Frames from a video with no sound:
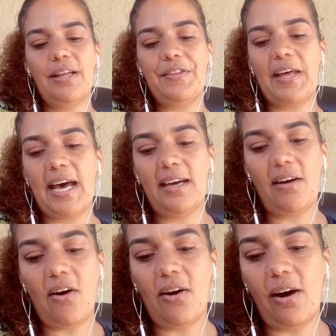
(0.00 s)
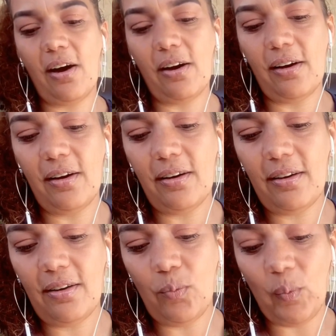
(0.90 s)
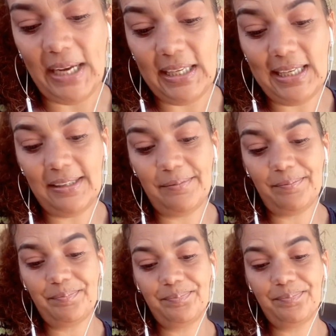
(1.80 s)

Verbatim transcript: that are waiting,